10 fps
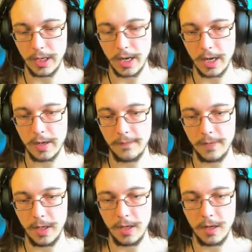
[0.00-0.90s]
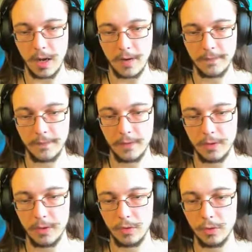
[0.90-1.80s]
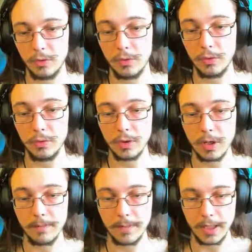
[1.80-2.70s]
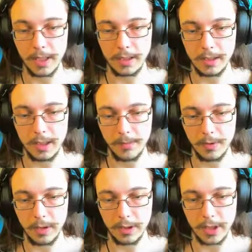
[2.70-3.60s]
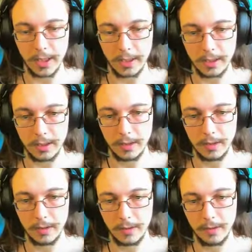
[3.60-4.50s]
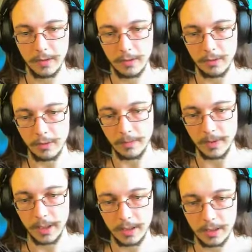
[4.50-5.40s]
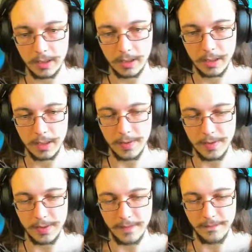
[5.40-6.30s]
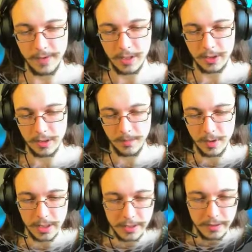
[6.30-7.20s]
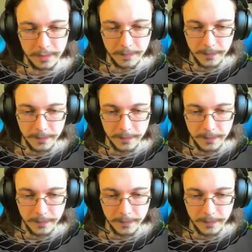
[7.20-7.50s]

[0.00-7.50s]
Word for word: have enough to complete the project. To complete the villager prison.